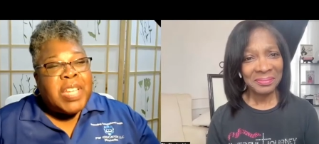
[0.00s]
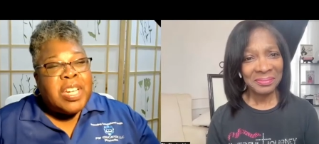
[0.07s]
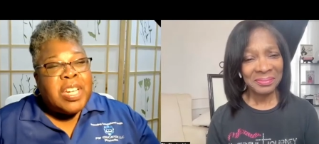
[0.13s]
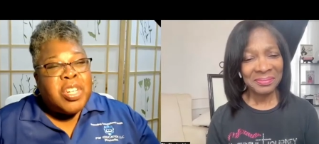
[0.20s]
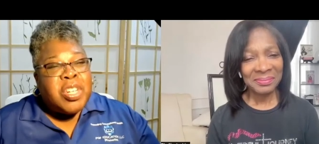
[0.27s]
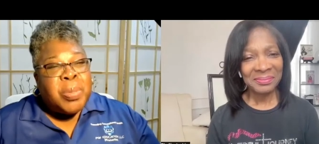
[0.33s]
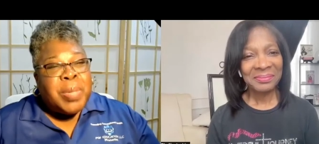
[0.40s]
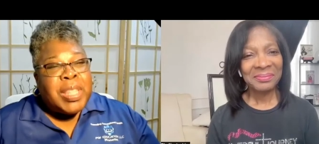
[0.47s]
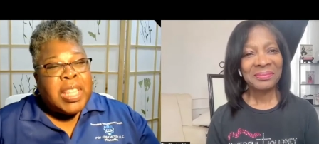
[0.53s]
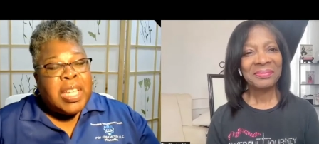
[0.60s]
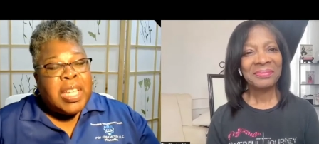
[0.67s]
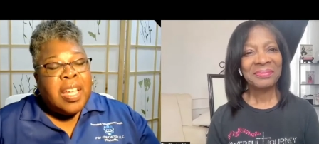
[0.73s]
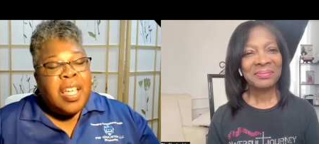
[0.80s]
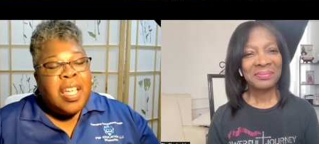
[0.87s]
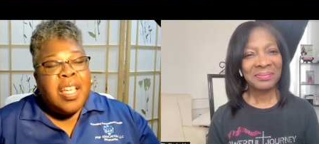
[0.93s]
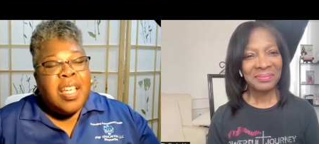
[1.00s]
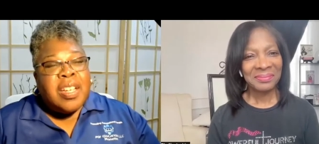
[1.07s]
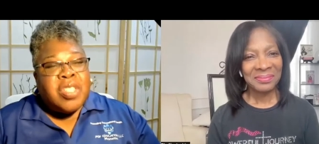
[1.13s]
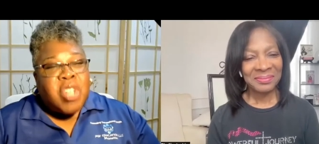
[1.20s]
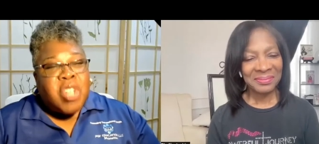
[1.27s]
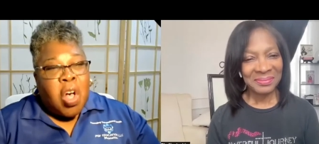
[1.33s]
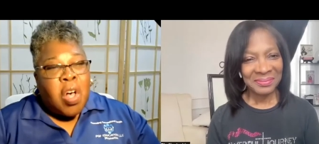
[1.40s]
Speaker 1: to do with it.
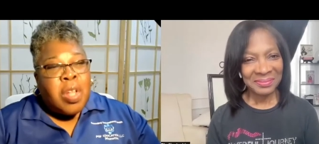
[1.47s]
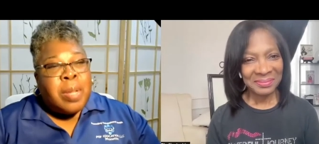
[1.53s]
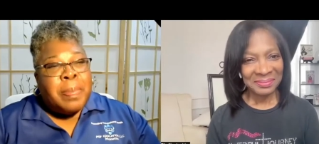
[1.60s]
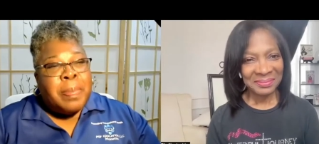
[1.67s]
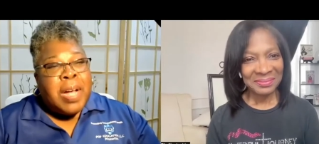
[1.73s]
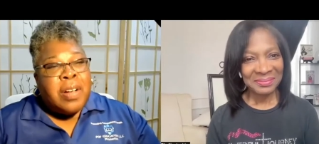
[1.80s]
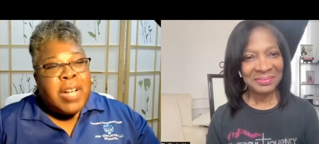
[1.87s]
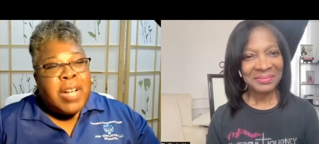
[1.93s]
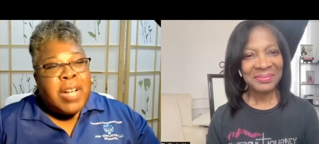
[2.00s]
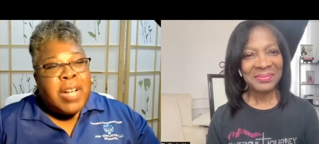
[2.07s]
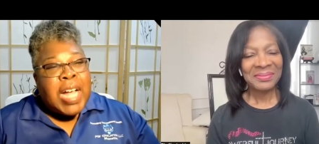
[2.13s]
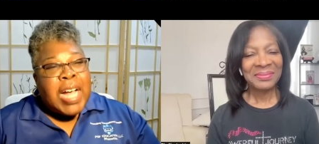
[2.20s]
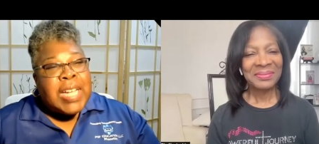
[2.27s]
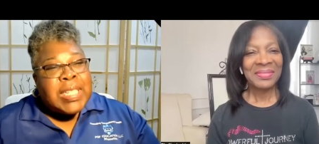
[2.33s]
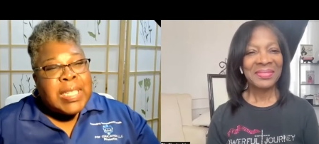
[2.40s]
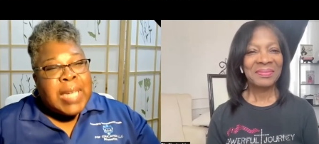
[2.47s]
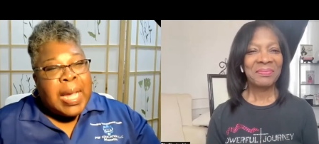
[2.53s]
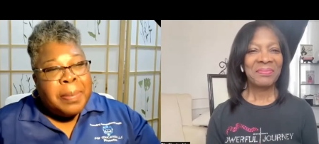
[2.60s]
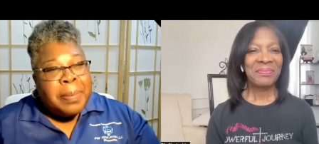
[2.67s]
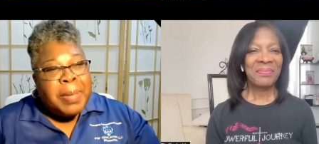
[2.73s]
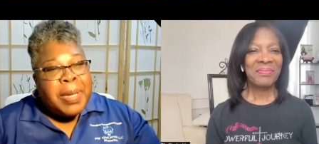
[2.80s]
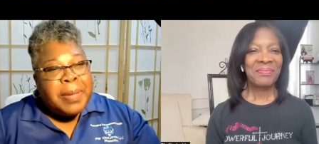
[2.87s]
It's all about God's
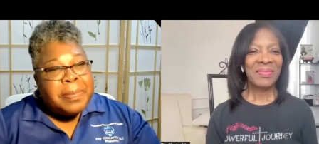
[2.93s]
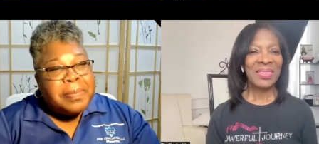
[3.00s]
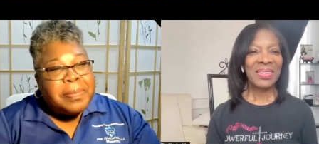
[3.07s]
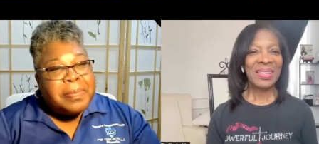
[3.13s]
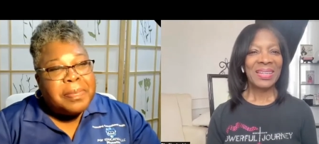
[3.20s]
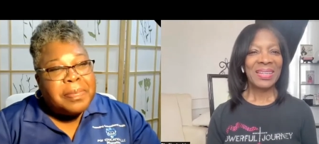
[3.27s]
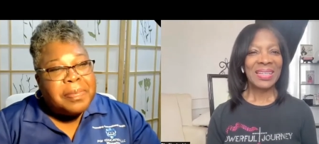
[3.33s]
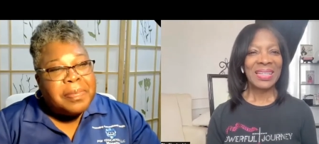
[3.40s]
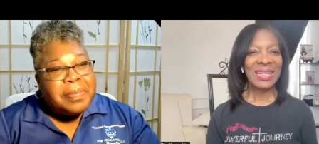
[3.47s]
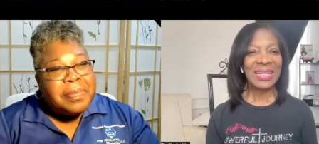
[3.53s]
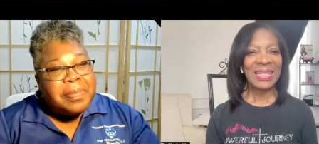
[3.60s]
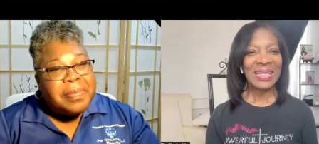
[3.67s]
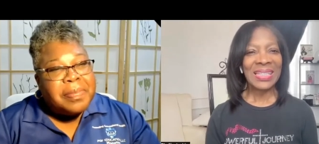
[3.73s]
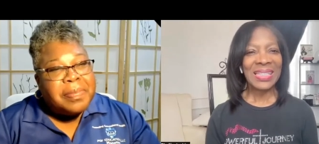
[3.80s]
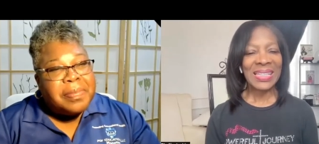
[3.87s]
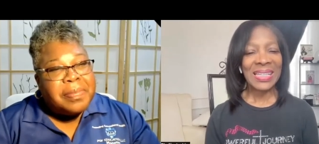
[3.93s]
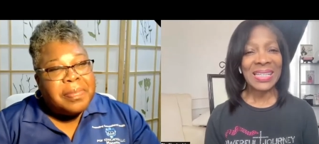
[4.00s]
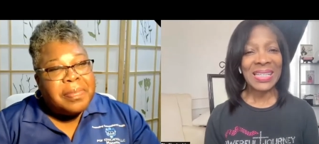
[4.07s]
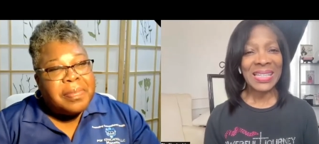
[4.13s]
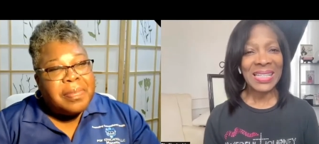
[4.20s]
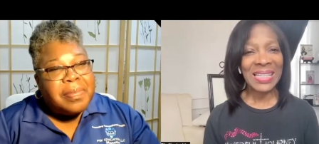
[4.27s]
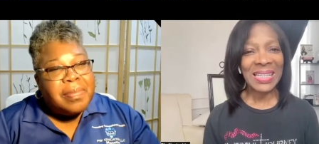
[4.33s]
timing.
Speaker 2: It is
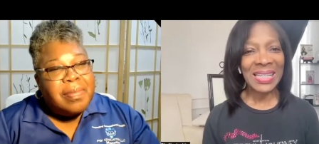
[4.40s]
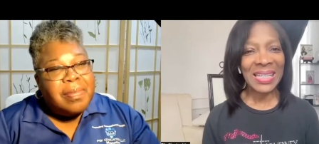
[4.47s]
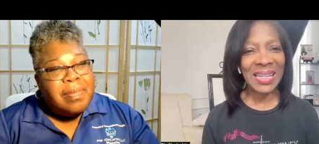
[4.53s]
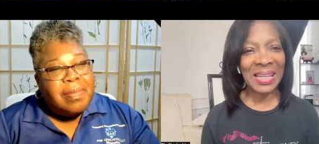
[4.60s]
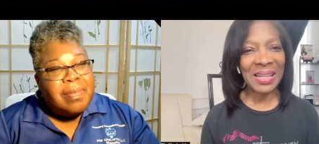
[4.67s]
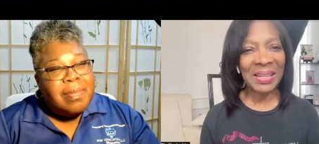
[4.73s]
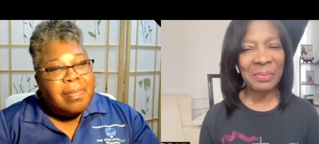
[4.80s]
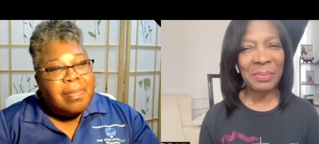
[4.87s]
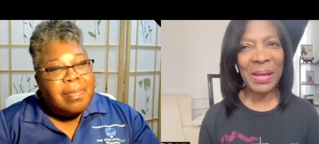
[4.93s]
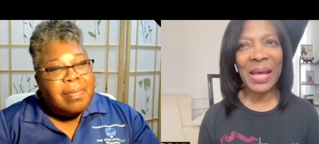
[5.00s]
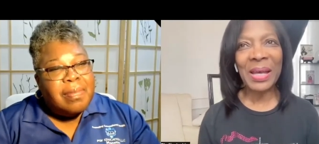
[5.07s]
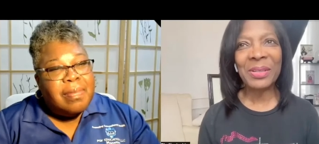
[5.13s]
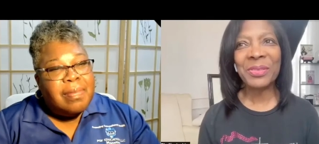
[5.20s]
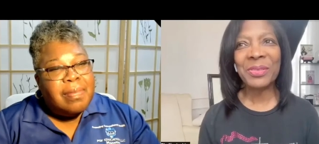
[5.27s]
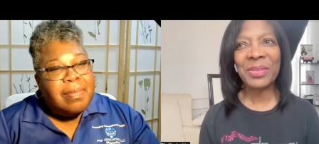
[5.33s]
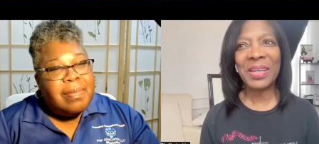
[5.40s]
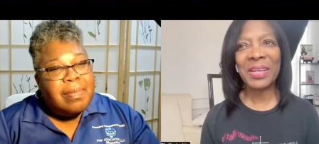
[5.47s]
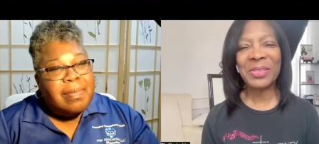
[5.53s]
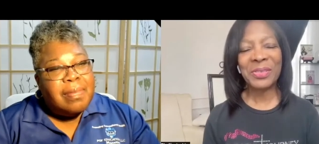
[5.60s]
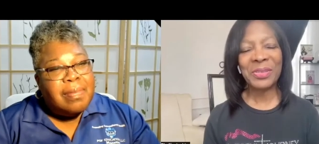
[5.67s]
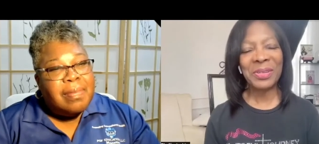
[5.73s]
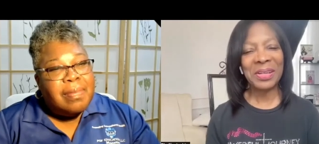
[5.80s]
indeed. And the pastor
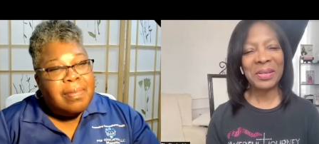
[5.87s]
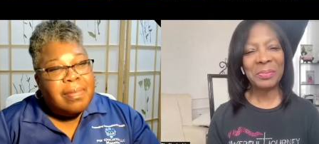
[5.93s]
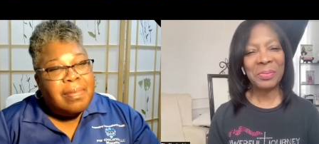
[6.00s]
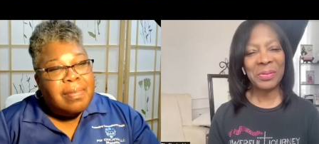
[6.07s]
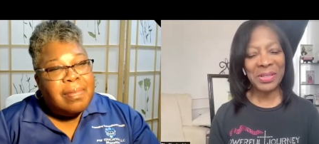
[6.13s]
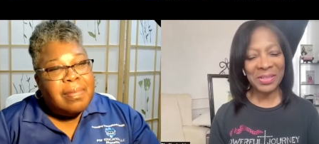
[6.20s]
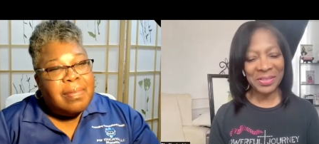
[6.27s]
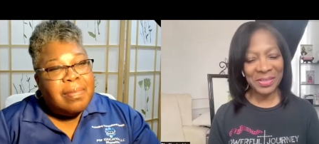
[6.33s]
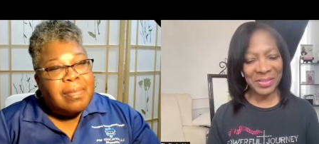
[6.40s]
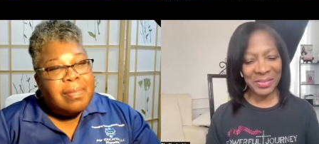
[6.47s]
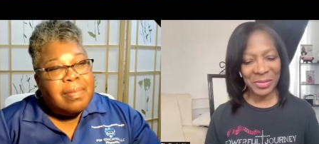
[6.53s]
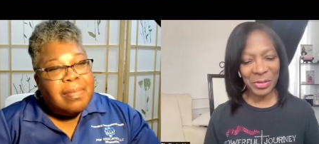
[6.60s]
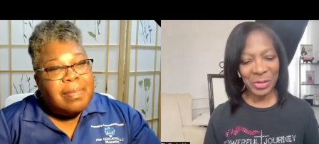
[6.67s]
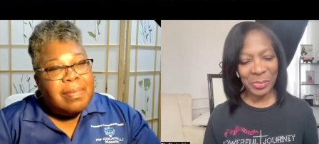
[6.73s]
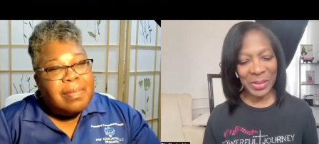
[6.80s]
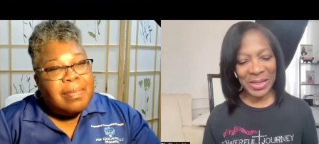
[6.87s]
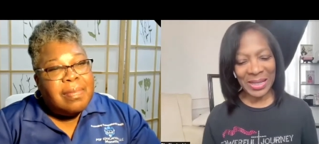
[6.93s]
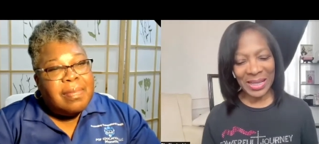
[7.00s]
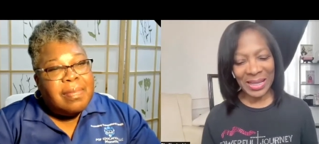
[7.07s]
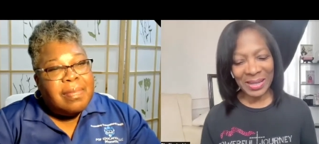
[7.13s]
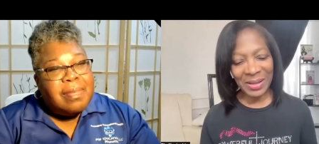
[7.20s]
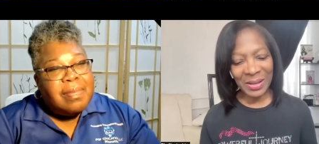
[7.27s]
yesterday preached the
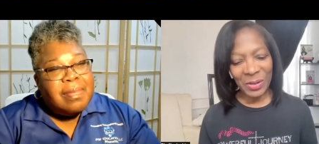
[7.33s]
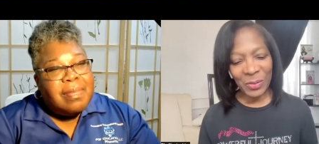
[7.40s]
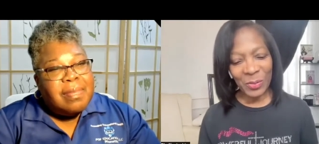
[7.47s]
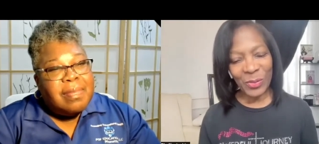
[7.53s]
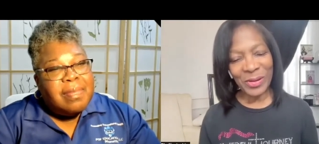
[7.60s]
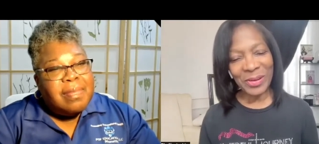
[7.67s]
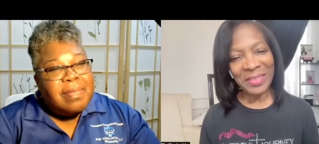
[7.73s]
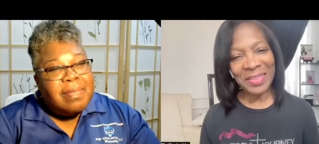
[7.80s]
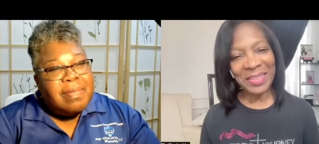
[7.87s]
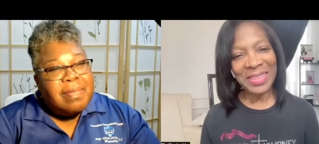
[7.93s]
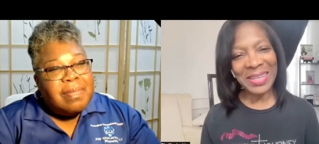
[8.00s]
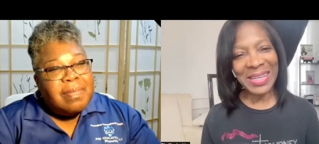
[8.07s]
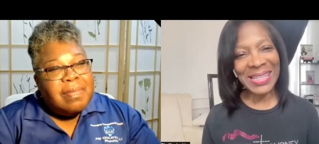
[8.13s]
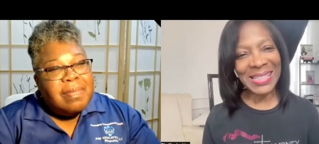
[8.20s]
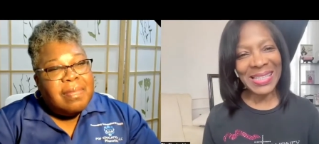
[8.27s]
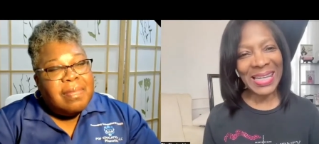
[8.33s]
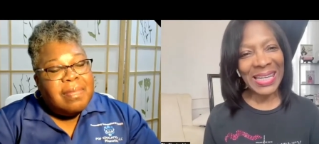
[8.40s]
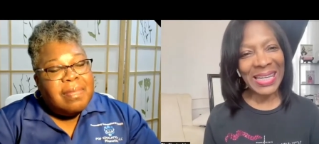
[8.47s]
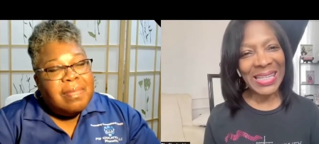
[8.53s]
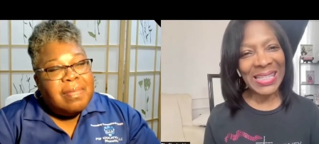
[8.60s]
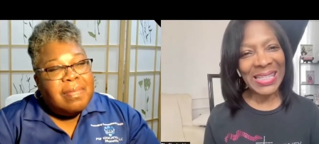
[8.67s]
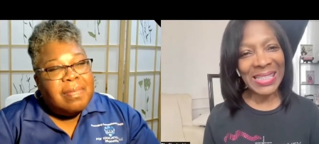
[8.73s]
sermon. And one of the things
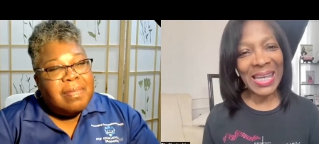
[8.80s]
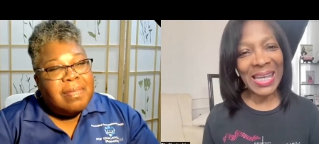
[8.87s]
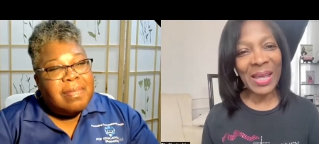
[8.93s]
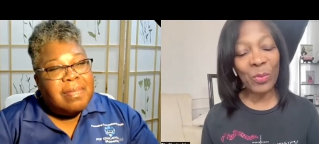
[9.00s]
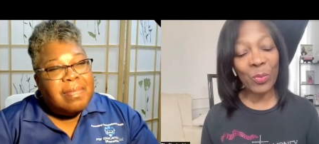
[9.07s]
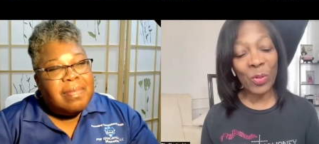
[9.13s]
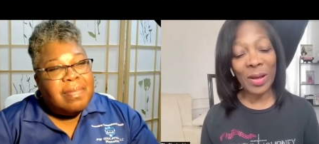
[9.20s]
that he said